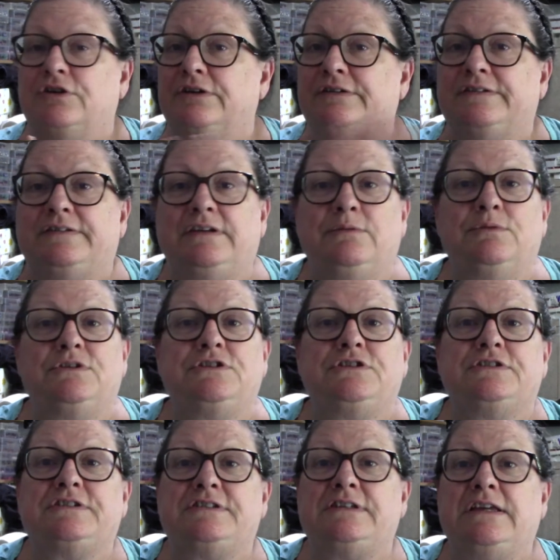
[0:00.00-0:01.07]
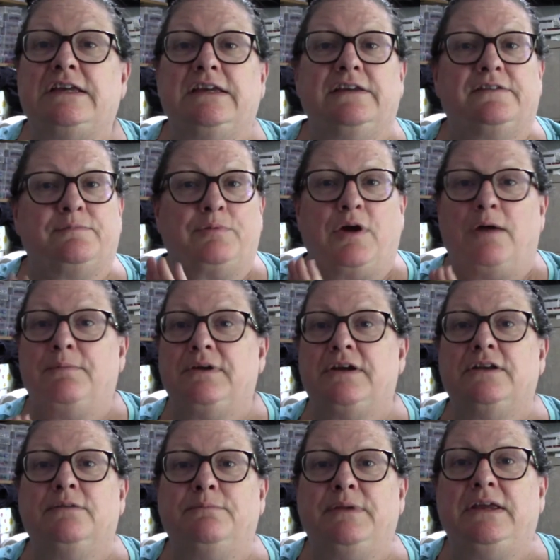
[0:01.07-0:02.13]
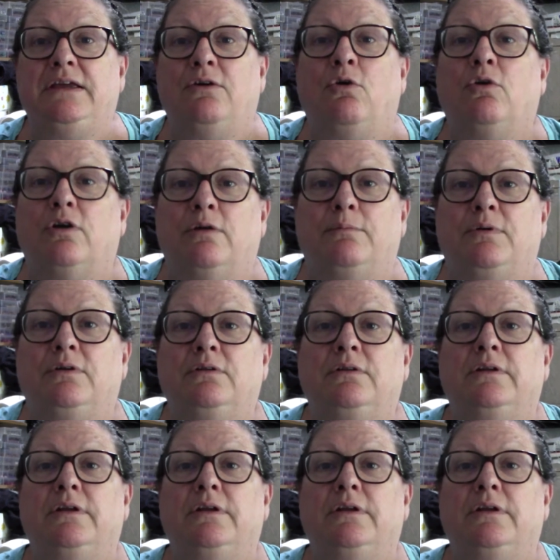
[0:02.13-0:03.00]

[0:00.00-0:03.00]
to see what you see. It's probably going to be horrible.